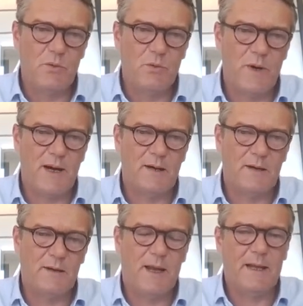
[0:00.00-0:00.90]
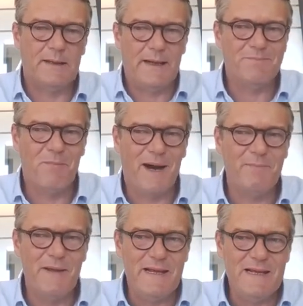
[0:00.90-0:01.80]
where, and it might
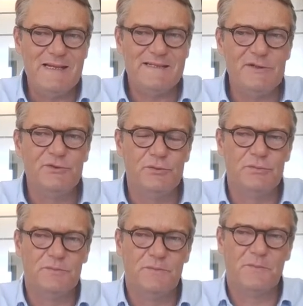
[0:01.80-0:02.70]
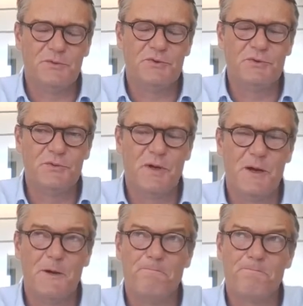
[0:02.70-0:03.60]
be easy to
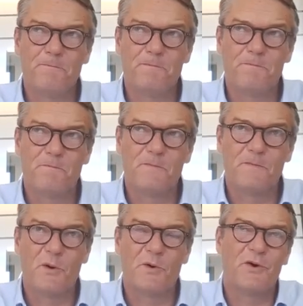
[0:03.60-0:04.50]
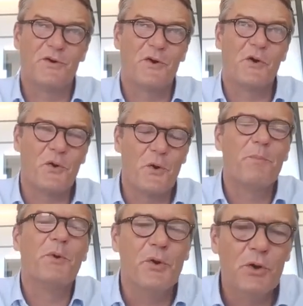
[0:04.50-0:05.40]
or
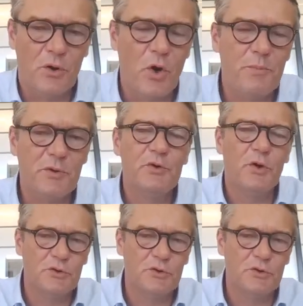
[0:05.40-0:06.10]
open door